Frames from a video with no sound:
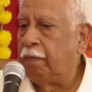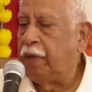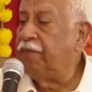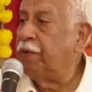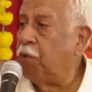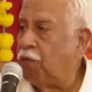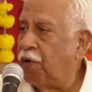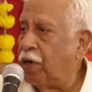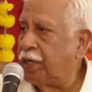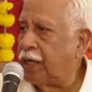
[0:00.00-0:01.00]
even more
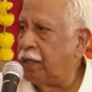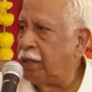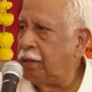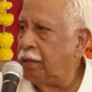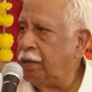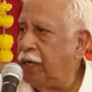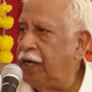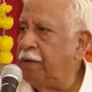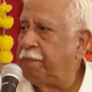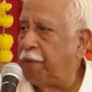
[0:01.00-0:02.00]
volatile,
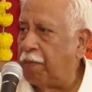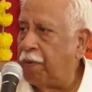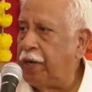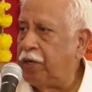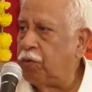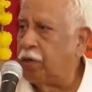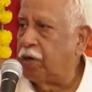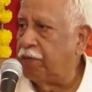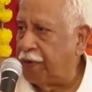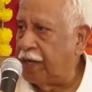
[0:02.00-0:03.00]
leading probably to a
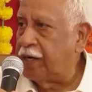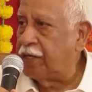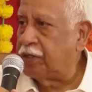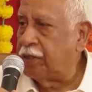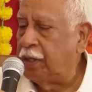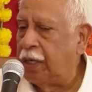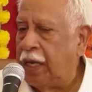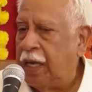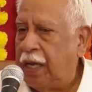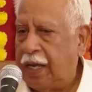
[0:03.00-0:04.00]
conflagration.
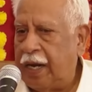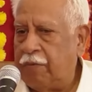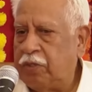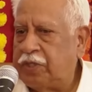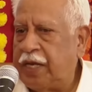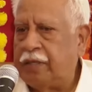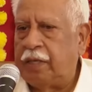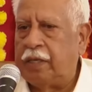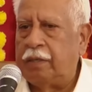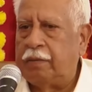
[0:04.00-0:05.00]
And I would set
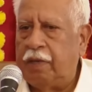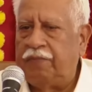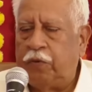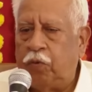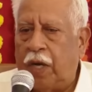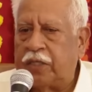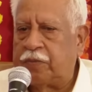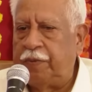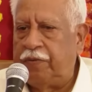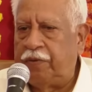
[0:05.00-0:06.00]
the, if you
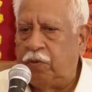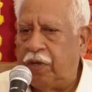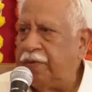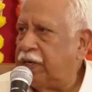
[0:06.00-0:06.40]
ask me to give a